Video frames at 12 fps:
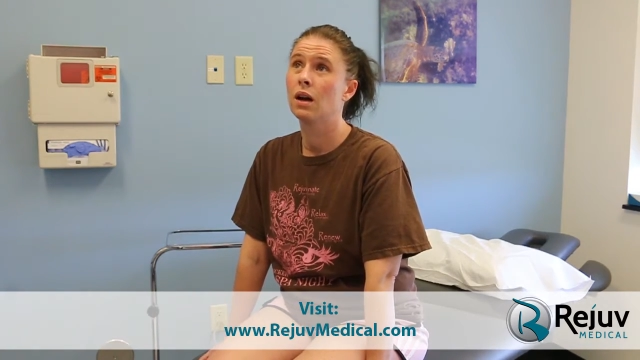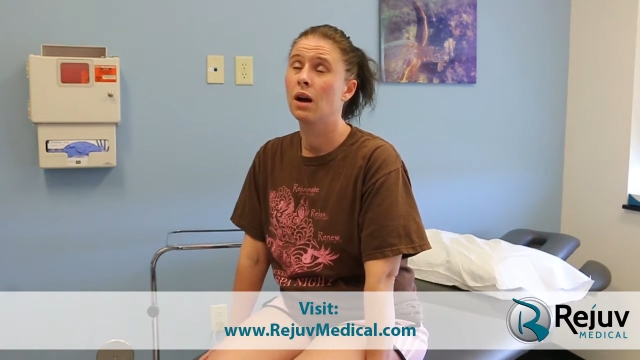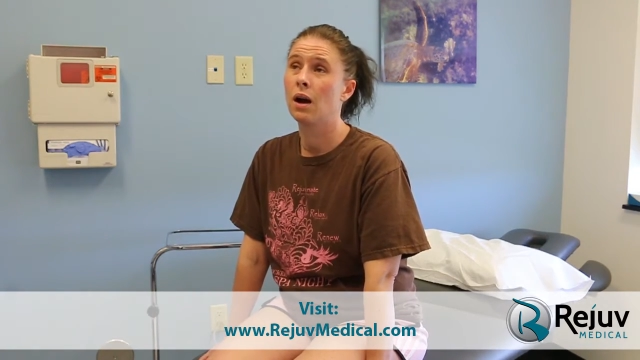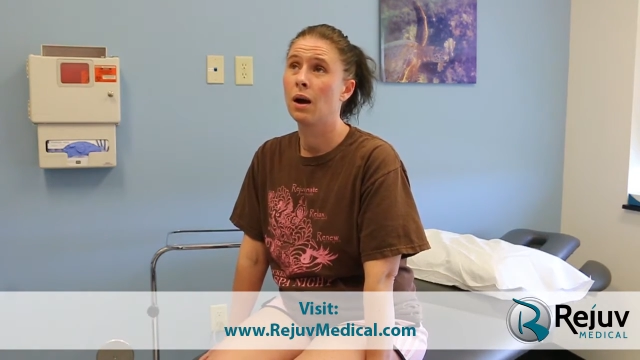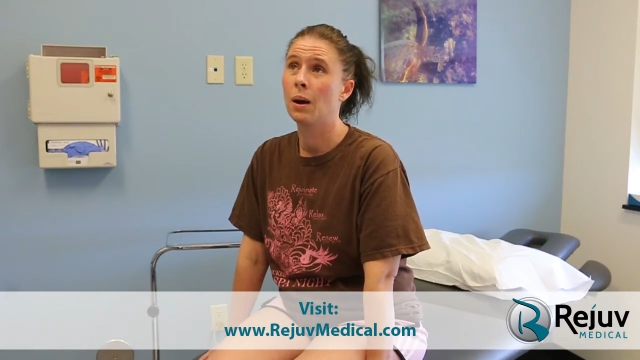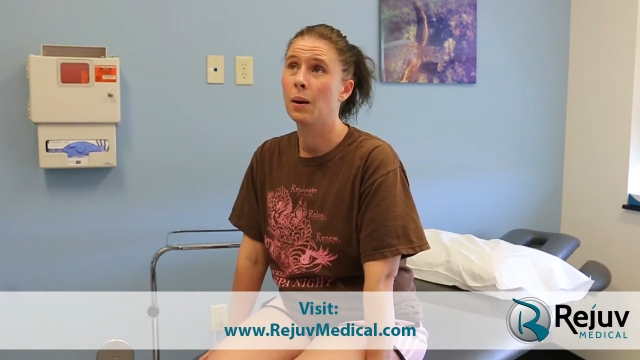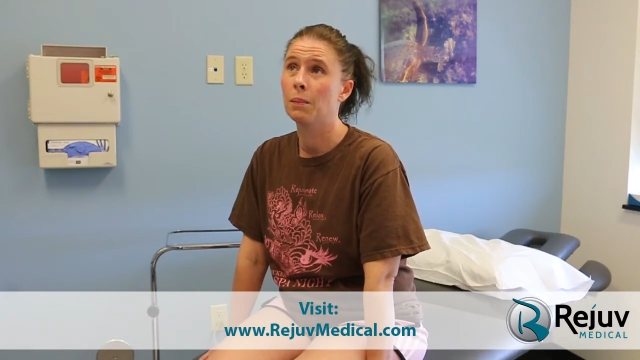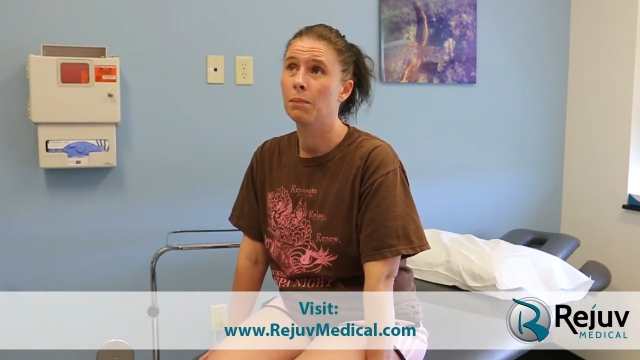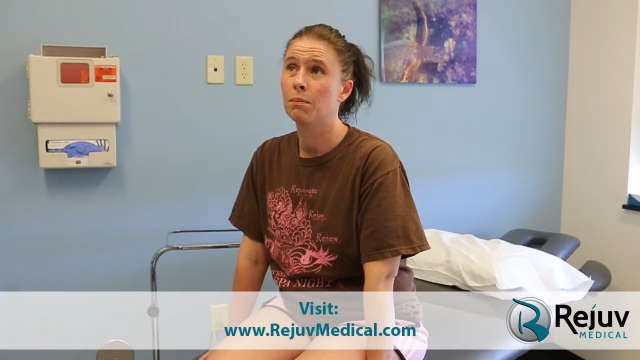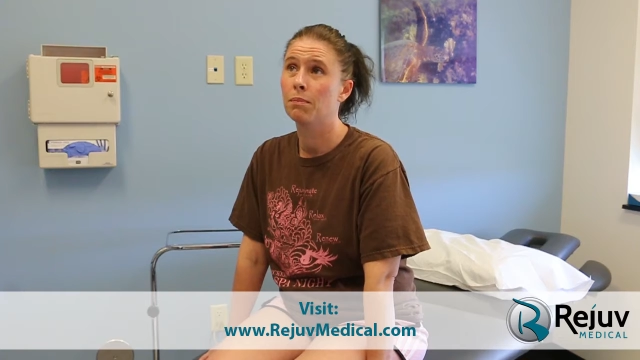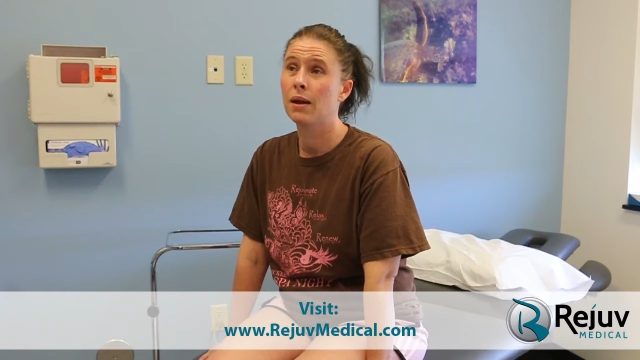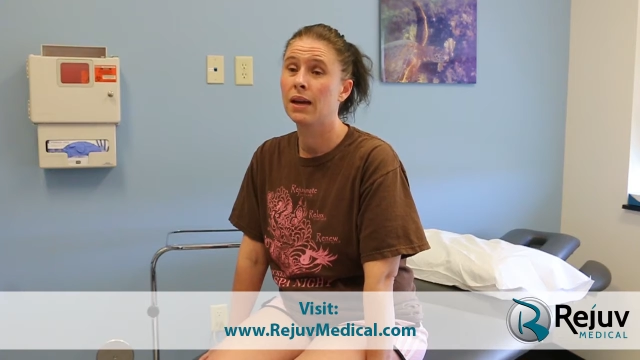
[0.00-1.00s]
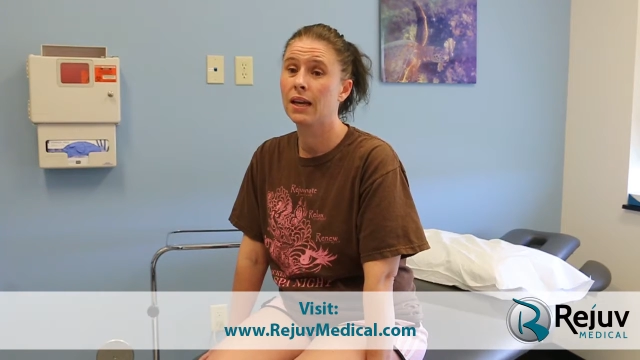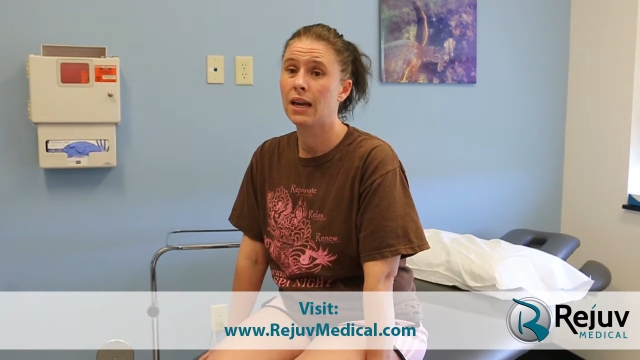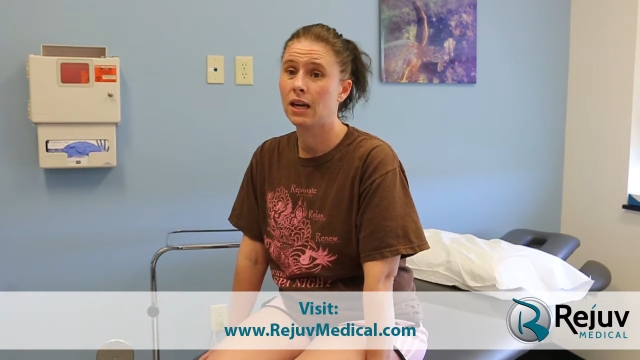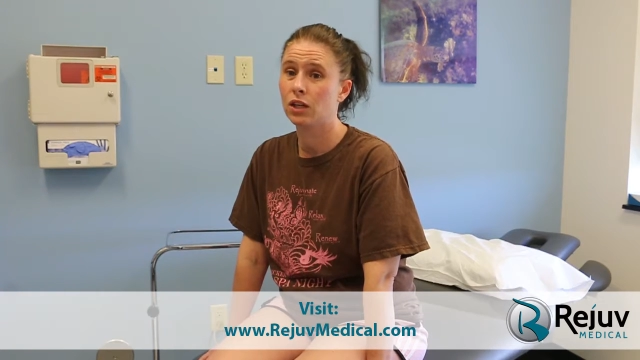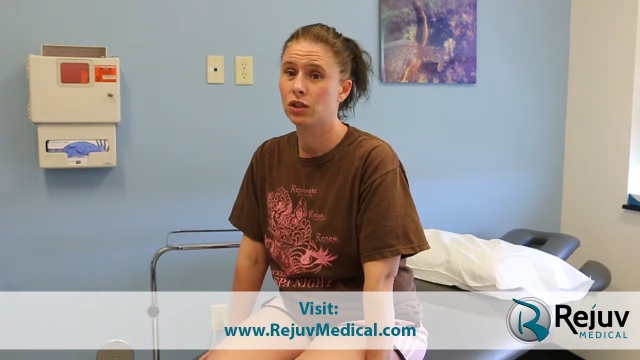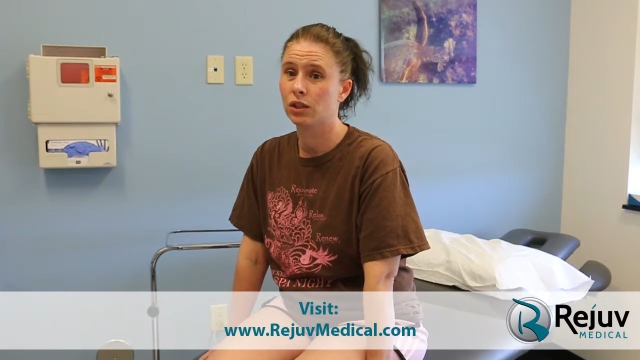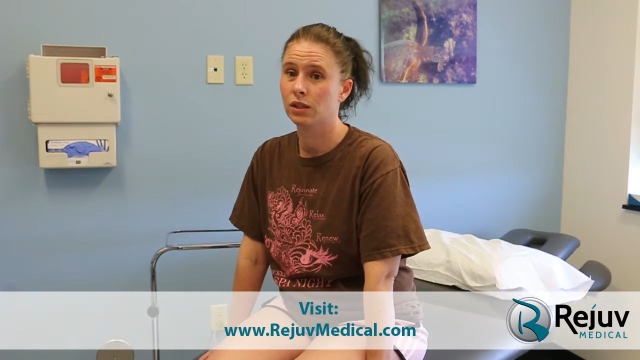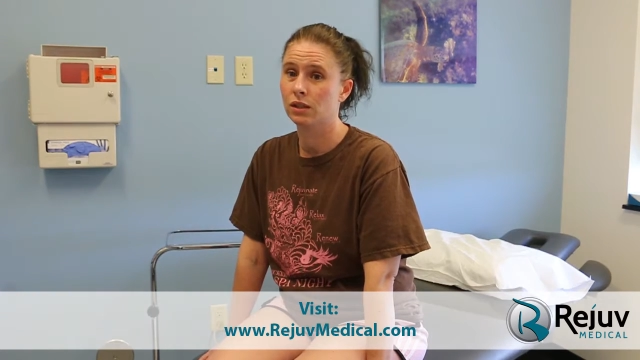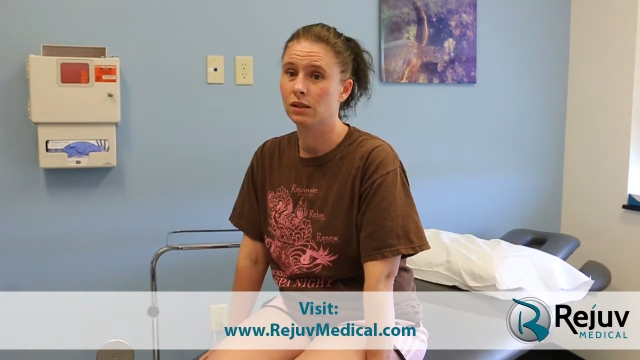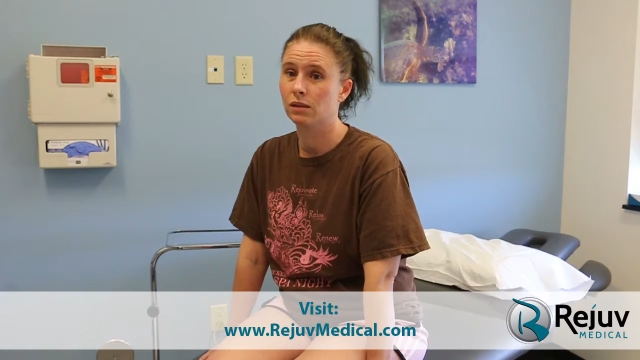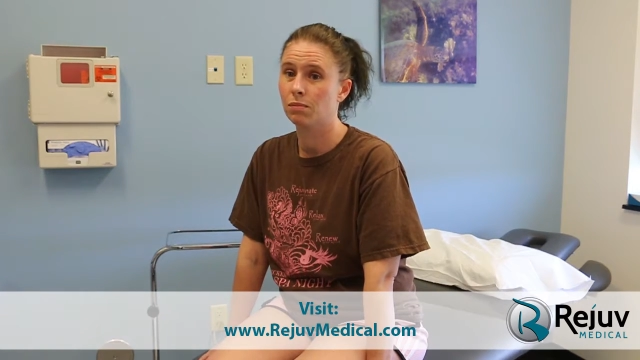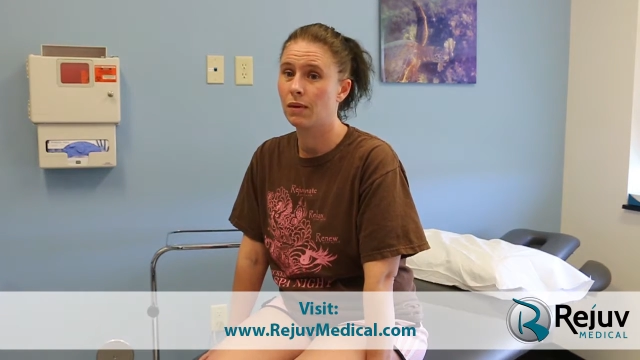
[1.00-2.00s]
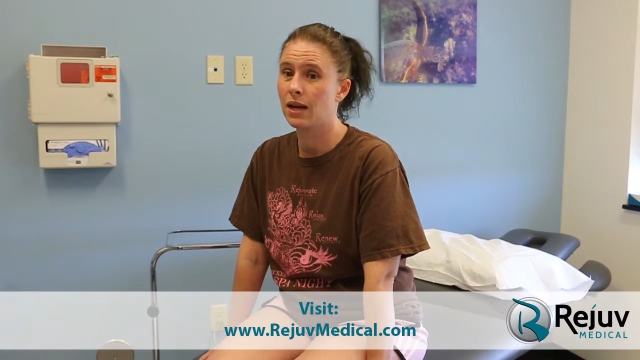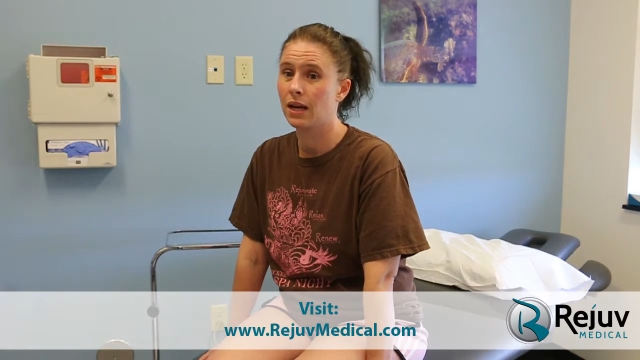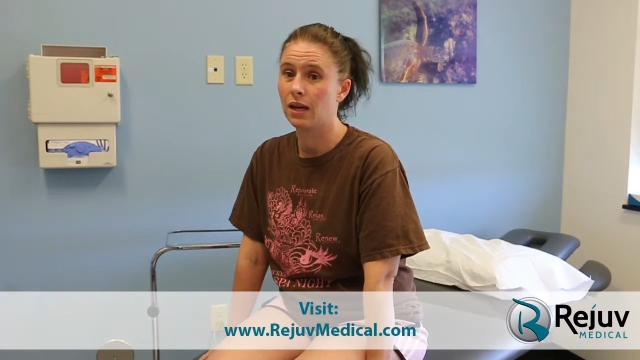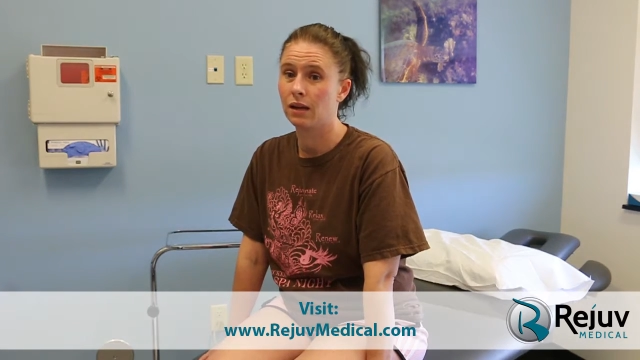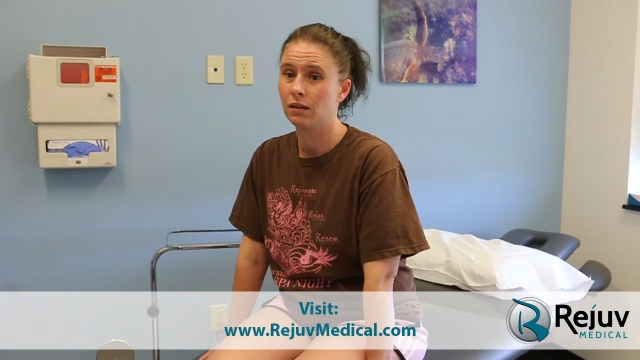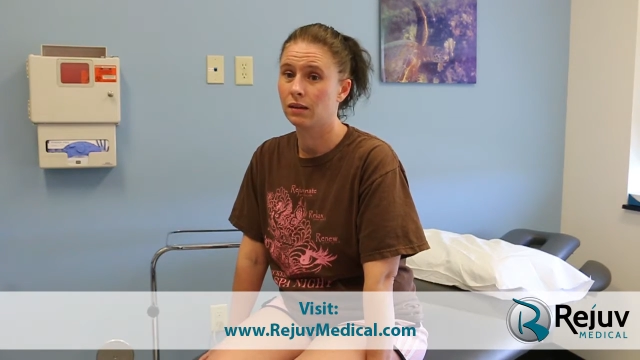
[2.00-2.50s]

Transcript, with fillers: um, medications, many,